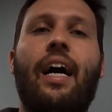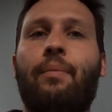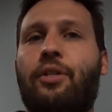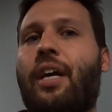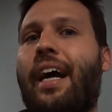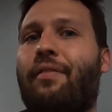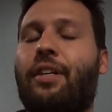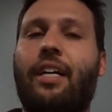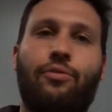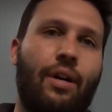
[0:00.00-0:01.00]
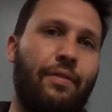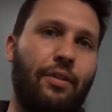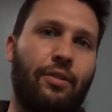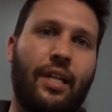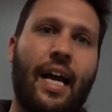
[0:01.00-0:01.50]
how much advertised
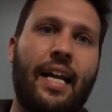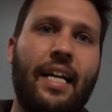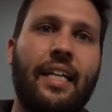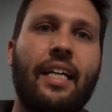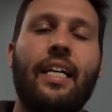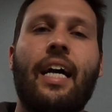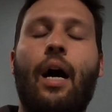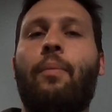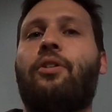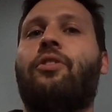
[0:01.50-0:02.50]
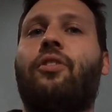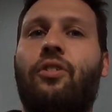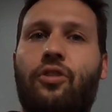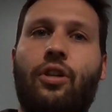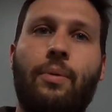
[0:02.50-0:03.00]
revenue they're getting how much they're
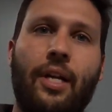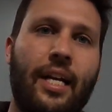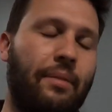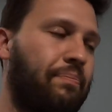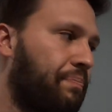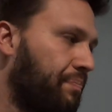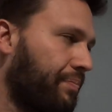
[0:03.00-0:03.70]
distributing